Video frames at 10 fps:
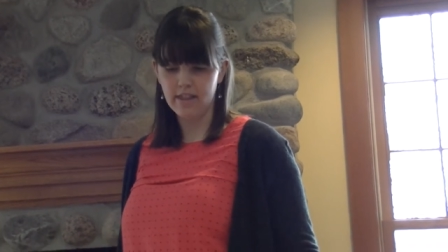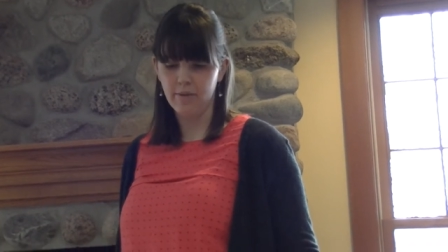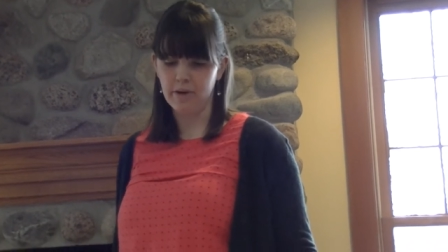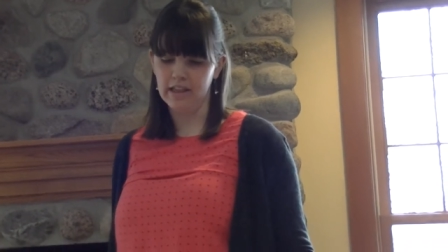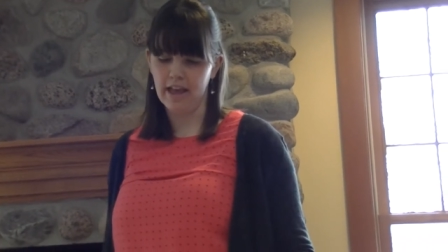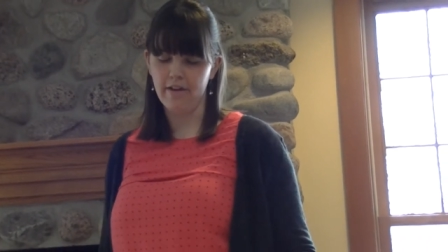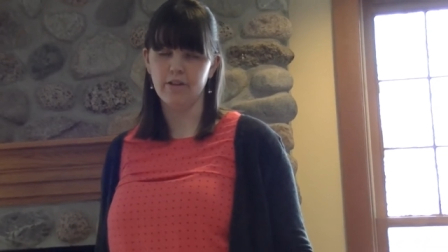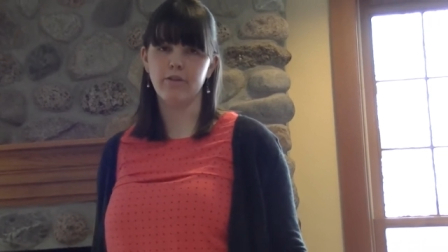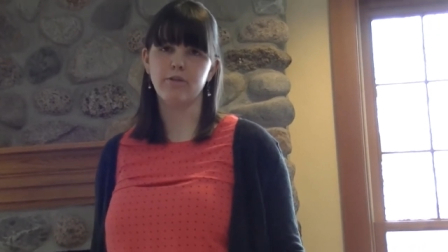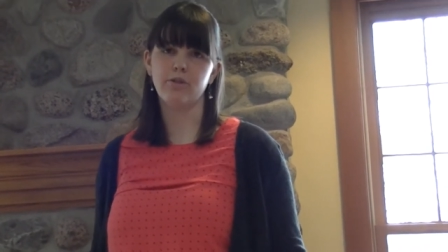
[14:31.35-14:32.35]
that would allow
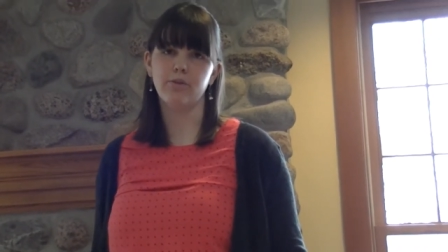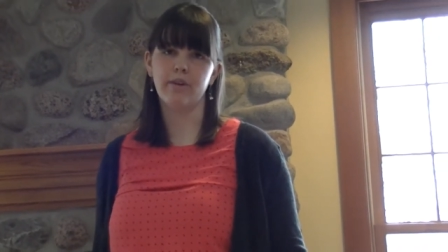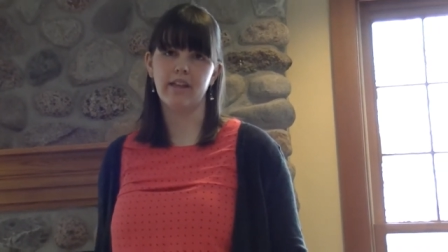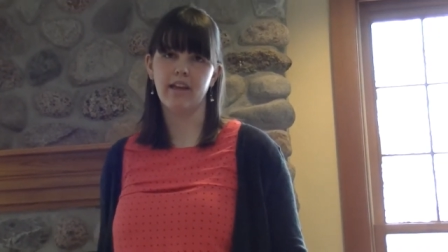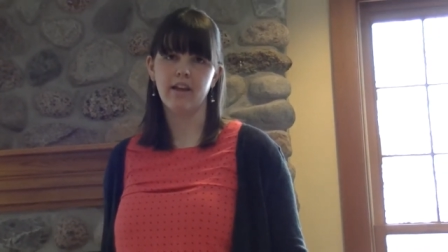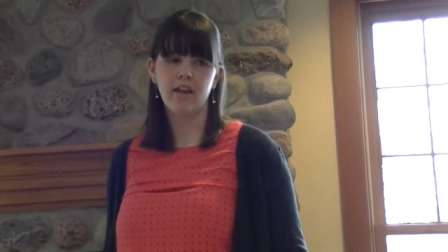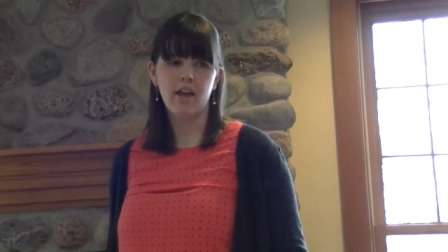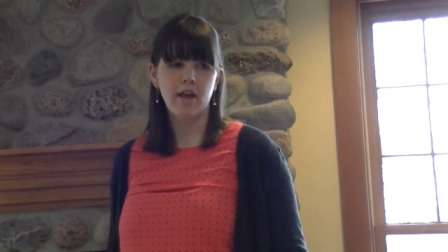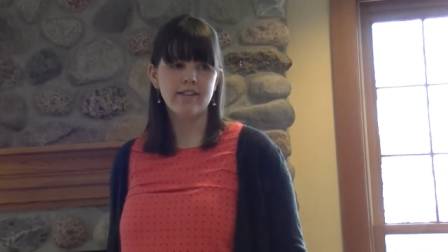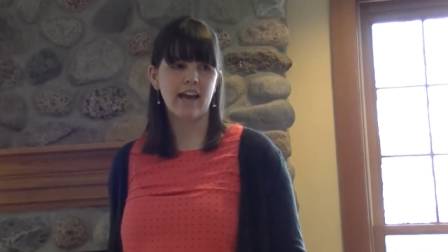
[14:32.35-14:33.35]
you to really
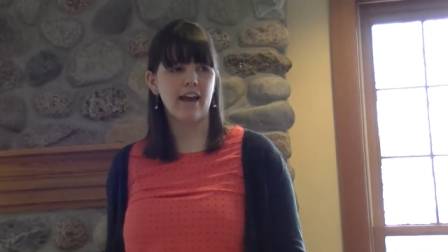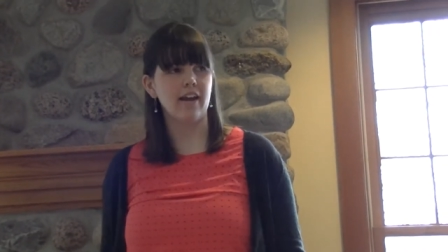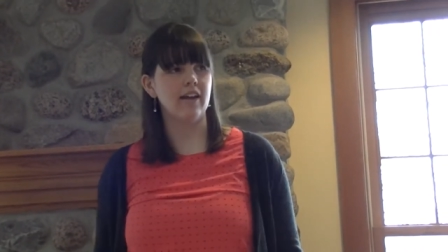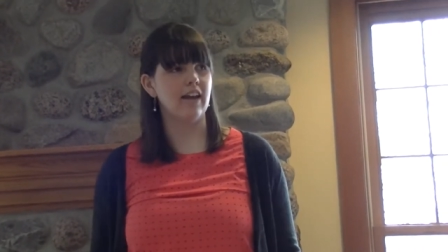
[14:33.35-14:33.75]
tie